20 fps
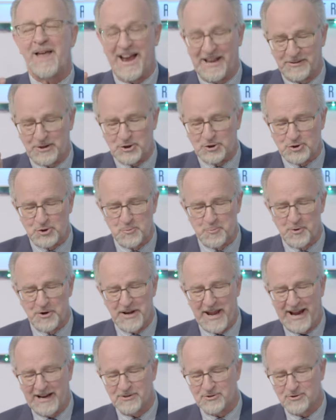and the
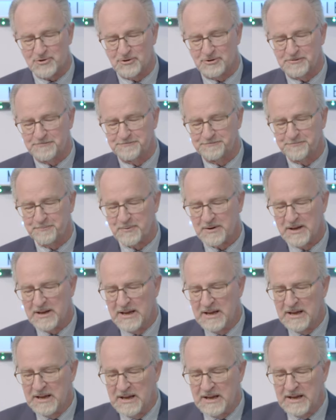supernatural.
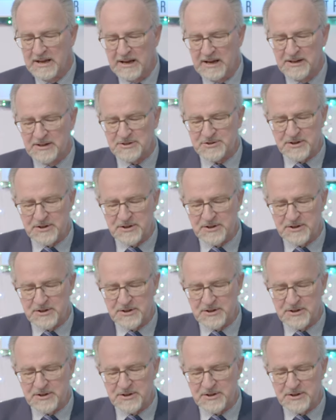It